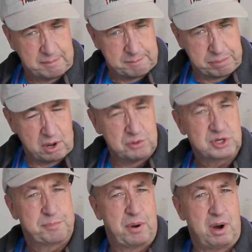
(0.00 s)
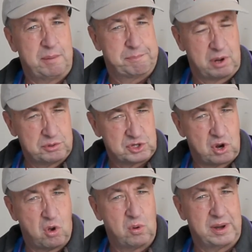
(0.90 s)
blows apart, blows a
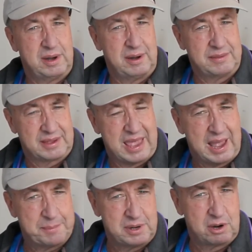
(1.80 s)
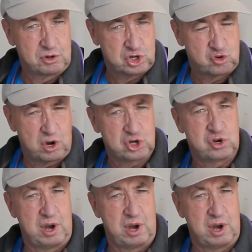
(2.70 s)
hole in it, and the cabin or structure,